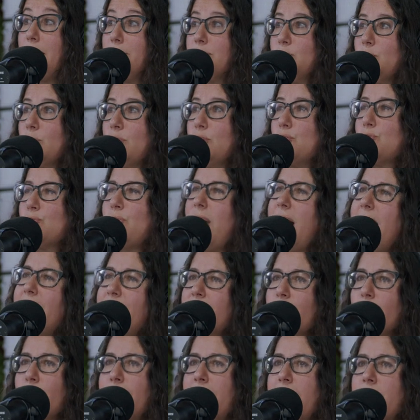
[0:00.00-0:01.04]
I'm sort of
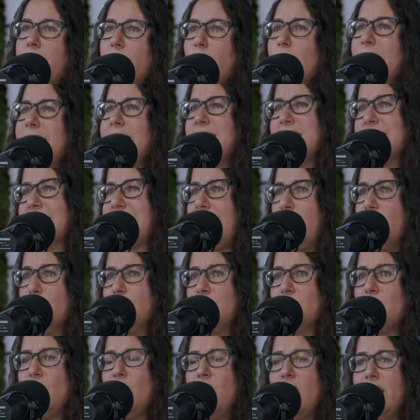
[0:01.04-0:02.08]
driving around, and we had
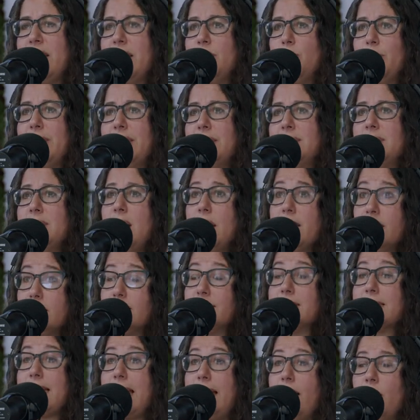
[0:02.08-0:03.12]
scouts on, and we had done a
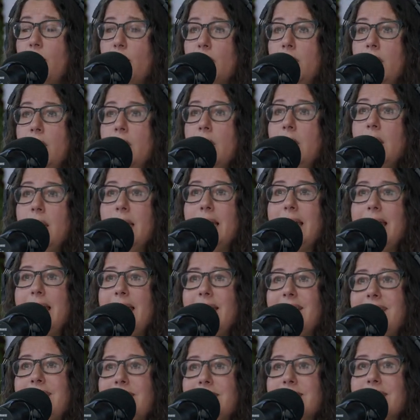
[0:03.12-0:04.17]
scout,
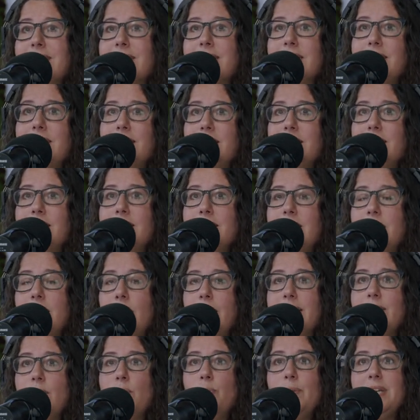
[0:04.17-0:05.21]
and I was like, uh, you know,
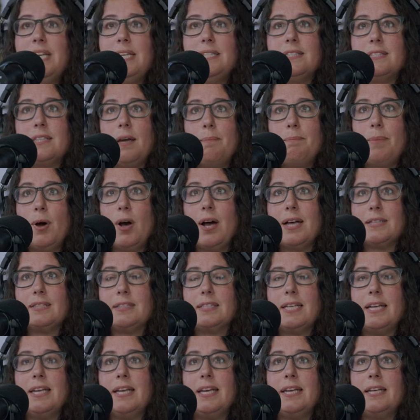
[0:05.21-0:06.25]
I know we need some
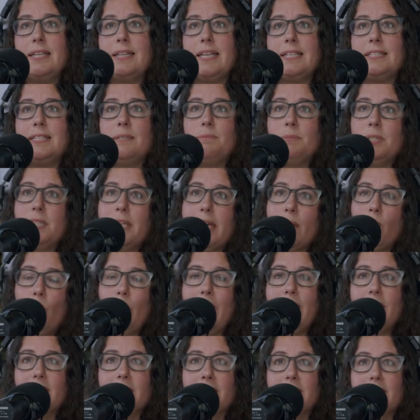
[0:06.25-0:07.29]
Boston. They seem to like
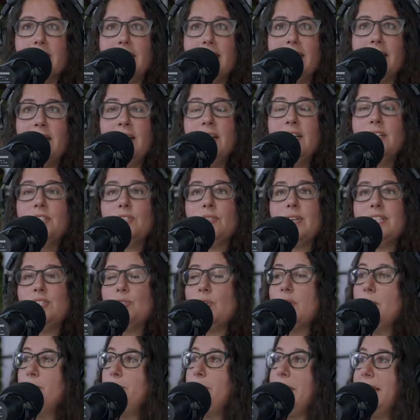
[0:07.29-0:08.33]
Wellesley, so I
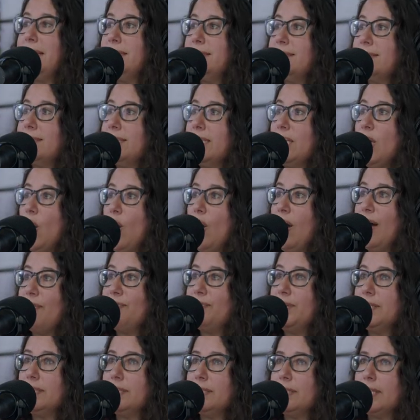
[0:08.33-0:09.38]
sort of based the
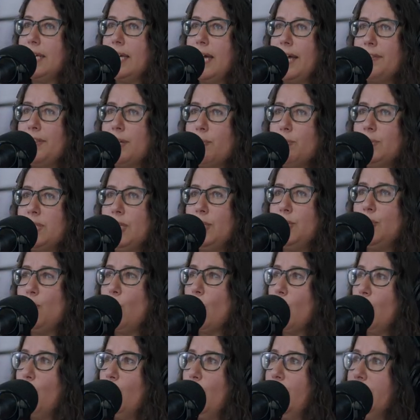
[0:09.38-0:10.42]
office. I think was in
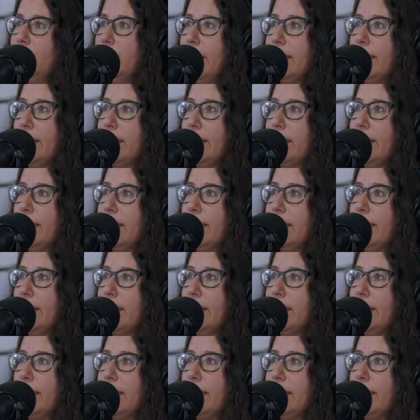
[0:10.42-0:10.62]
Norwood,